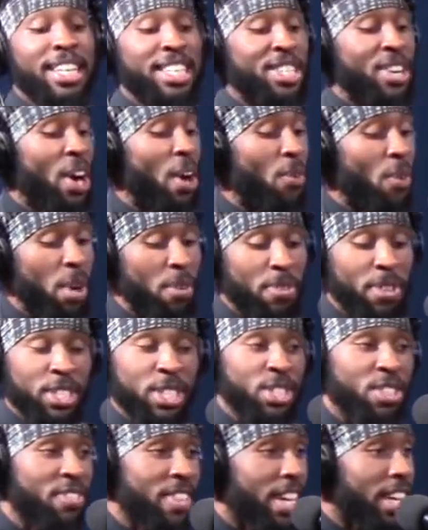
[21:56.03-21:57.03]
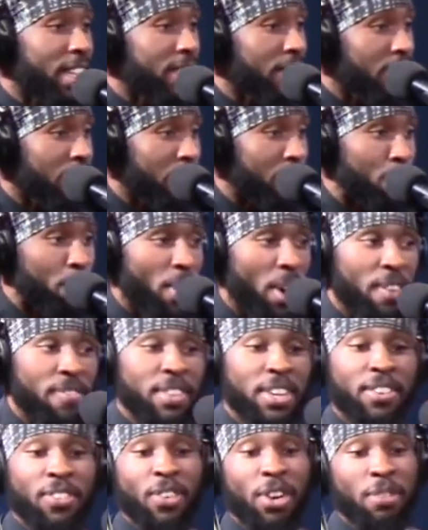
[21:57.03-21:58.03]
I work for the Juvenile Justice
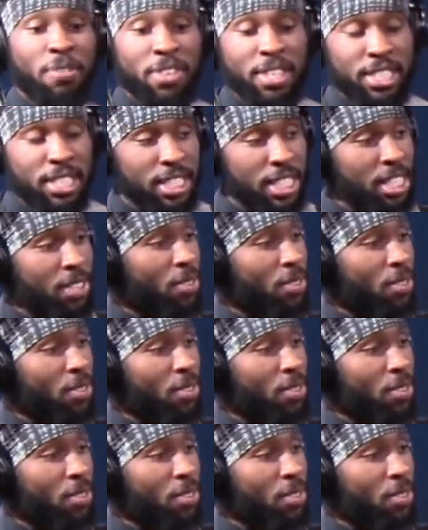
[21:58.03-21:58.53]
Department. Work for the city.